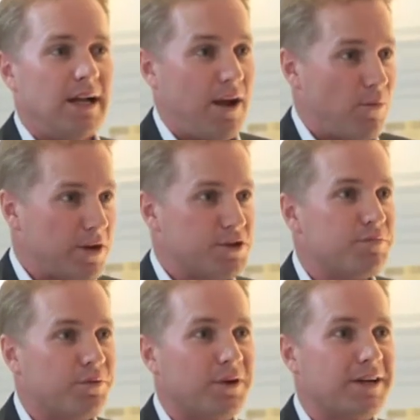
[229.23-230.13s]
And once
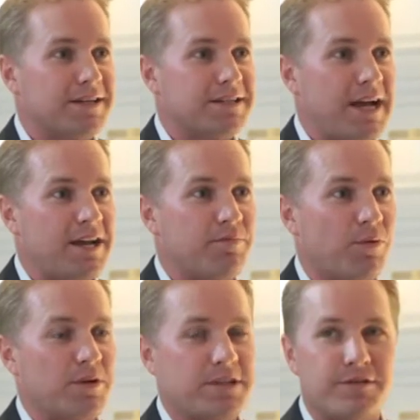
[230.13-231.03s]
you put it into data
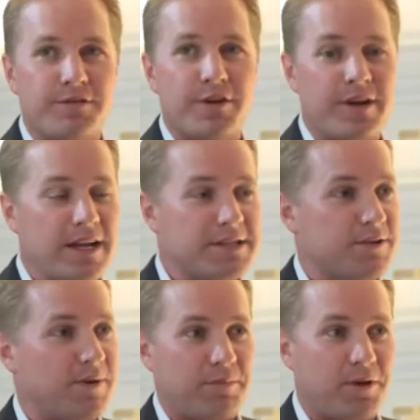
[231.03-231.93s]
points, it's very easy
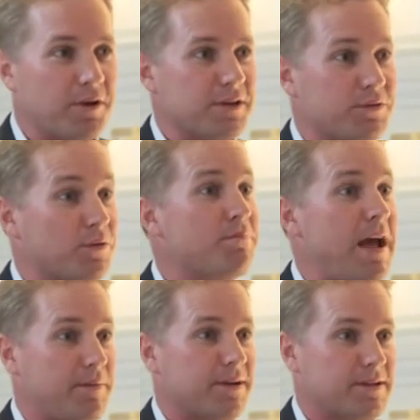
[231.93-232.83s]
to upload into a
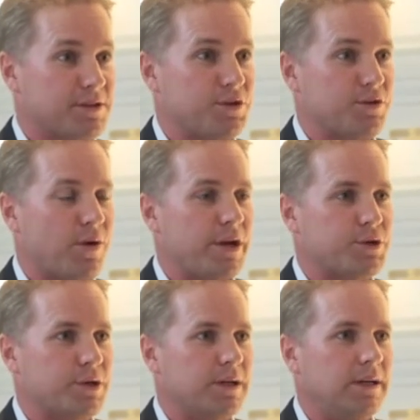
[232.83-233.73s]
mapping
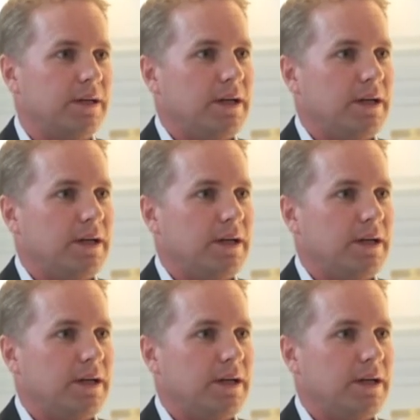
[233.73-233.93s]
situation.